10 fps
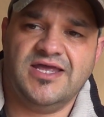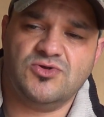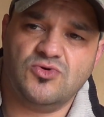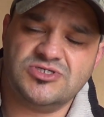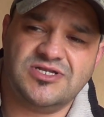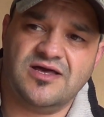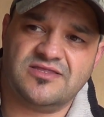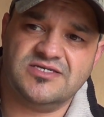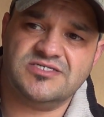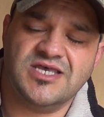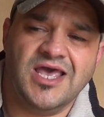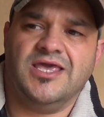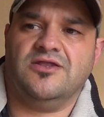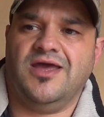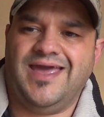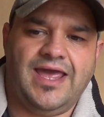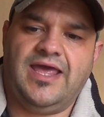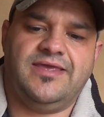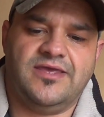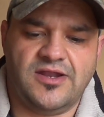torch like this,
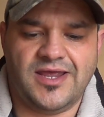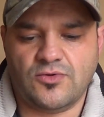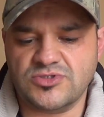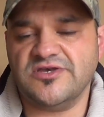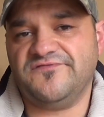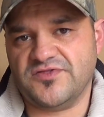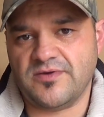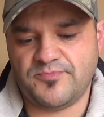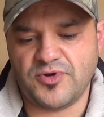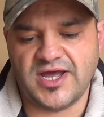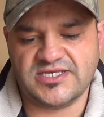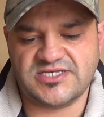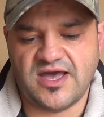and also for the price.